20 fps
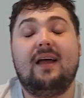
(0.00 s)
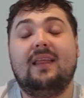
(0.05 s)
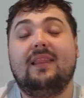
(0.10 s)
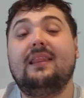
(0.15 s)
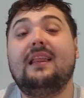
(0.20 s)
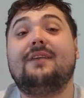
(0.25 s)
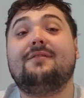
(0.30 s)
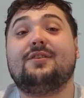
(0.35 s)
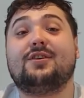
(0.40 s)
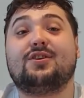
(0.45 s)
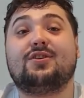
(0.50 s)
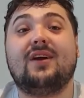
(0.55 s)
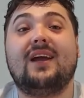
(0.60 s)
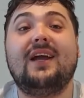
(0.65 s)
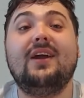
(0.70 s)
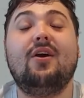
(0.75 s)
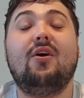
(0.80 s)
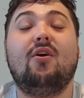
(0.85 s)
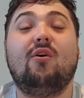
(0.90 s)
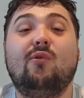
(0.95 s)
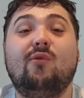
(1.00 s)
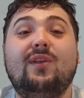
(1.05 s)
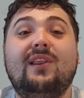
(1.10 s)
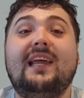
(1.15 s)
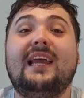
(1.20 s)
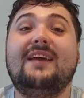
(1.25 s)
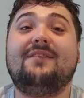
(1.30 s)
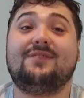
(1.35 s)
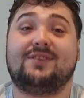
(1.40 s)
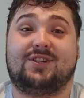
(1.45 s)
Love Australia or
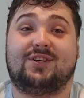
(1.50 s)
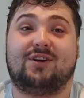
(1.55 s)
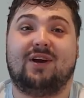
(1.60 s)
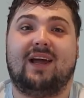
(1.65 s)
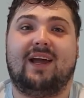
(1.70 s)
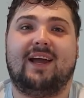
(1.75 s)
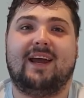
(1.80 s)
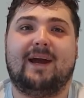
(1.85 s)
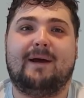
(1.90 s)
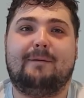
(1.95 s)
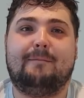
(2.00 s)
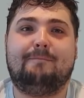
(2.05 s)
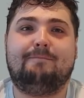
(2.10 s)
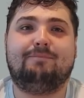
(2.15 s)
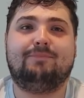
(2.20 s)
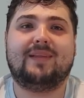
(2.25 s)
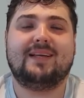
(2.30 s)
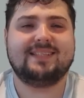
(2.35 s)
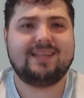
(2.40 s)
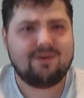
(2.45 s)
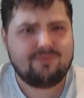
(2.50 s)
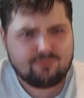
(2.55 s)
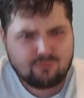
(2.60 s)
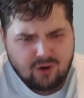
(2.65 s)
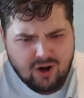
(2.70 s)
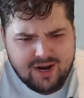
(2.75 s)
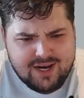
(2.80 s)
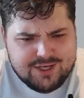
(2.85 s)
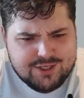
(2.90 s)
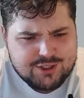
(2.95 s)
leave Australia. Is that
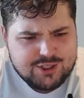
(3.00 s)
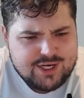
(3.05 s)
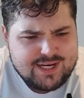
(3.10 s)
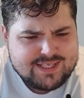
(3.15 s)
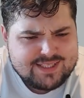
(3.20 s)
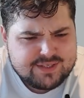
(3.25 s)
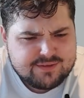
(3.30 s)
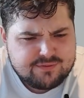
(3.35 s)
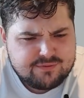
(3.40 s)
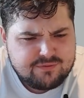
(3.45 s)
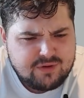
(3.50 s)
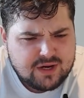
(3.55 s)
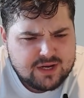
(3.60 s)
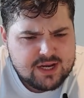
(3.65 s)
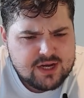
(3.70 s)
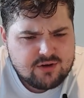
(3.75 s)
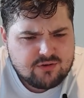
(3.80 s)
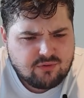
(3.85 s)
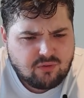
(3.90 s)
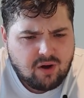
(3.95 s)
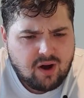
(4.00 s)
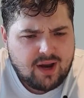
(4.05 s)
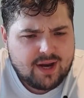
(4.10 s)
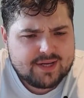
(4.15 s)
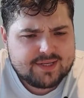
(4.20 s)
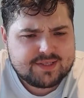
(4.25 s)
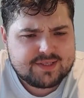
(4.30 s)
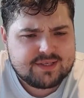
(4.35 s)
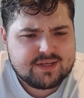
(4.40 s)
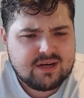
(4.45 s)
right? Jesus fucking
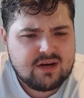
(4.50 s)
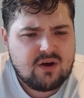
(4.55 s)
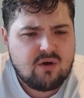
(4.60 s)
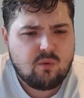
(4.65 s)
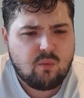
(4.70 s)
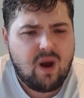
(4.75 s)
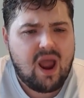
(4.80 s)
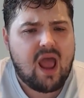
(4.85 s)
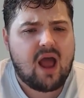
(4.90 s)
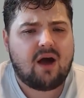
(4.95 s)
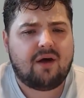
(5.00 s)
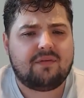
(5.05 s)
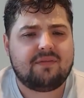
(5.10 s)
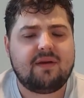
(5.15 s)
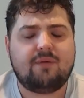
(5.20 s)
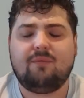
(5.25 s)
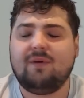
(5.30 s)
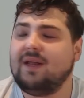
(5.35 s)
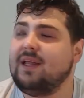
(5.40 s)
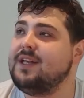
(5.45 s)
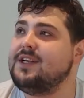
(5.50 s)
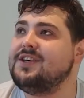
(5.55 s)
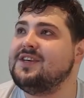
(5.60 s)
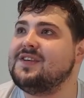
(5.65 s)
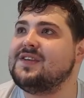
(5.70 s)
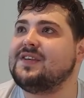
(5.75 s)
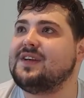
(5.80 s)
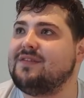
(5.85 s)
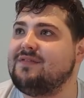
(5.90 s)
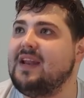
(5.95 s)
Christ. Wow, they really
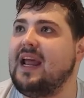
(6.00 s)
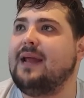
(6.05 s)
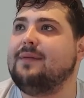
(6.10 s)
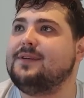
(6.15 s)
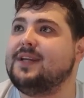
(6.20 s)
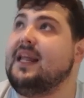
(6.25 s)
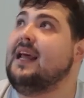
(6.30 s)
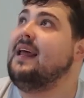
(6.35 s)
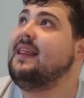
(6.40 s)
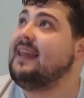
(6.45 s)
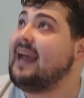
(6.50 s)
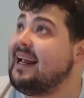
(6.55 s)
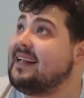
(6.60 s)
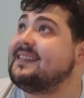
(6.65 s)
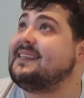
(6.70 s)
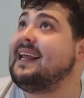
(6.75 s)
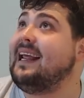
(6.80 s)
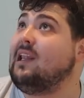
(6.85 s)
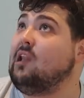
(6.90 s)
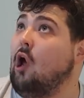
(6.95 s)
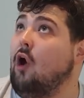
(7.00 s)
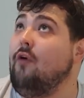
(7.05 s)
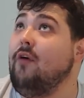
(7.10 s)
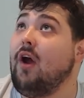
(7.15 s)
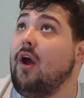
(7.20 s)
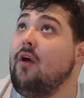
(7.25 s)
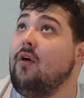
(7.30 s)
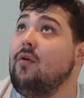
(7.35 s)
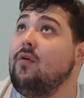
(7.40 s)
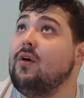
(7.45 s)
just have named it. That's their
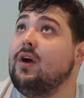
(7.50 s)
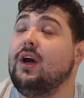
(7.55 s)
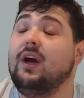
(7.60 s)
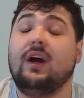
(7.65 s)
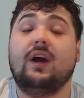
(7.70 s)
logo?